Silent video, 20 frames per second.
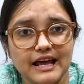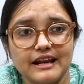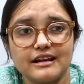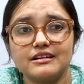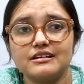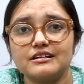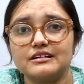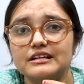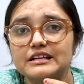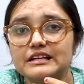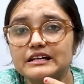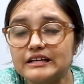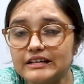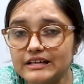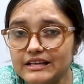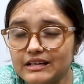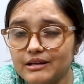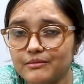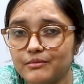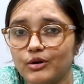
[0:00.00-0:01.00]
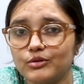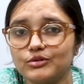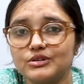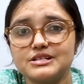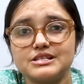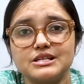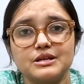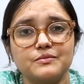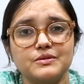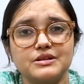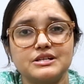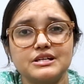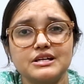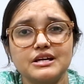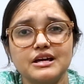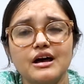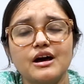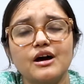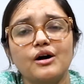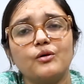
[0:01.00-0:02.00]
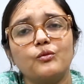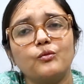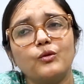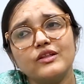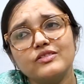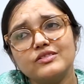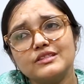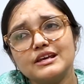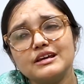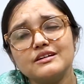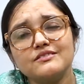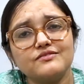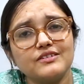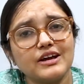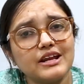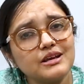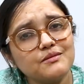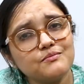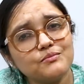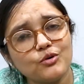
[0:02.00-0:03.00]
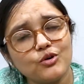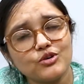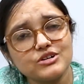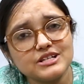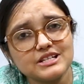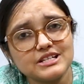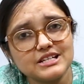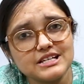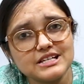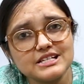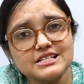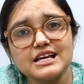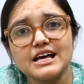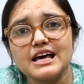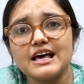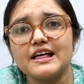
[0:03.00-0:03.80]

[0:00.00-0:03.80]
and learning about the CBT, one thing very important is